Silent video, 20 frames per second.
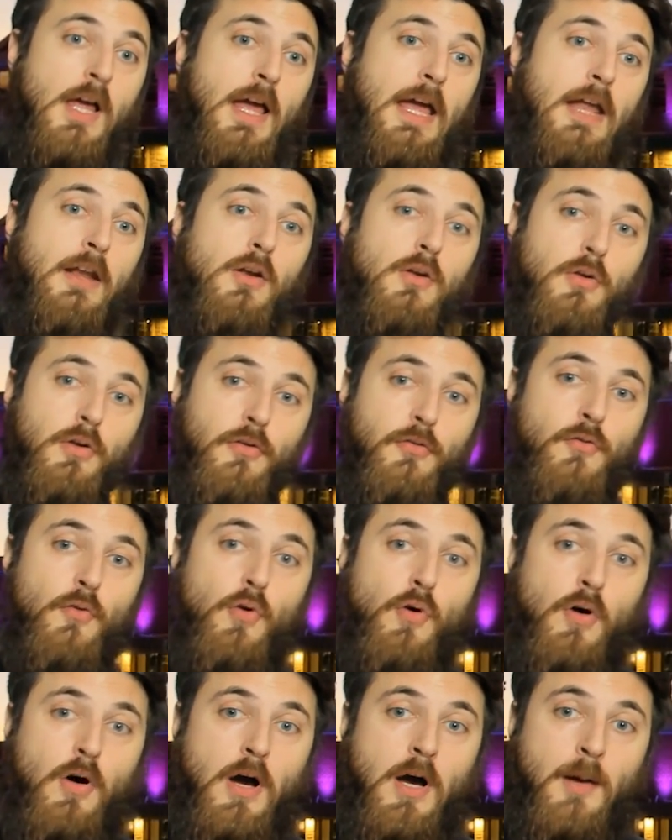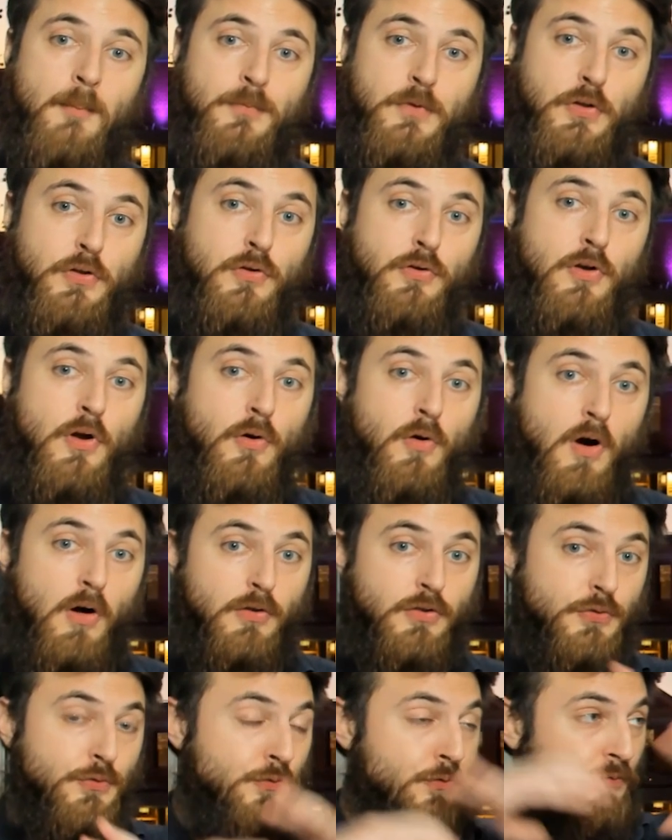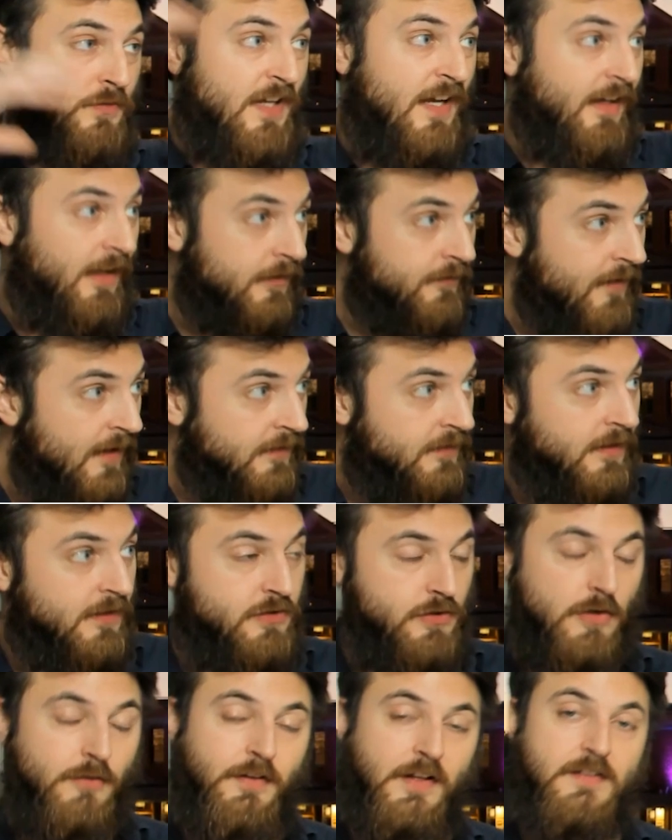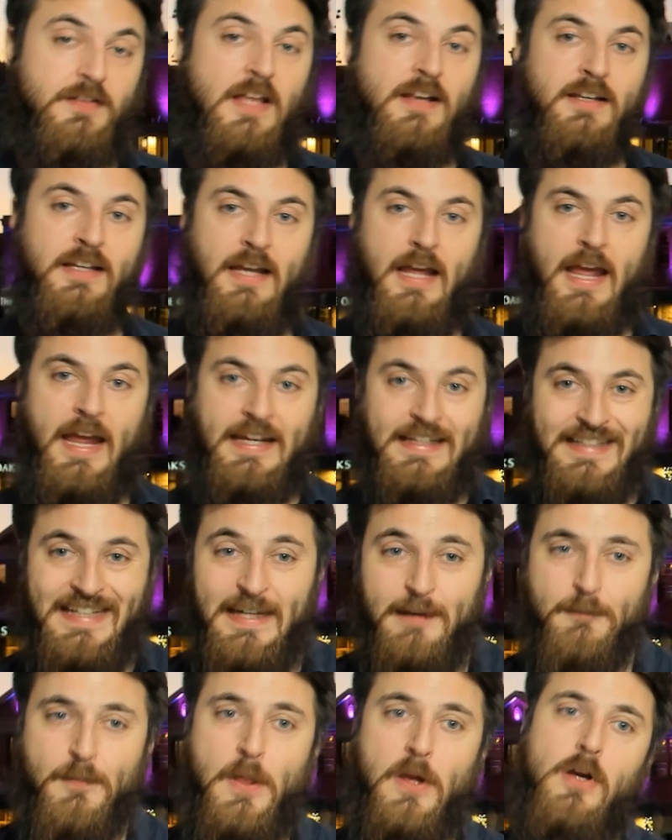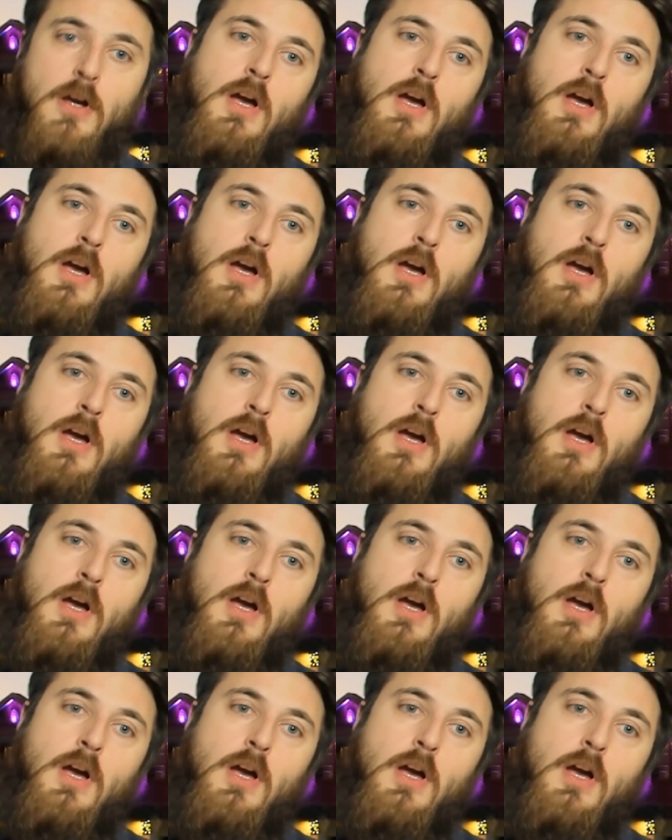and look for, do you know how to take advantage of extending AD?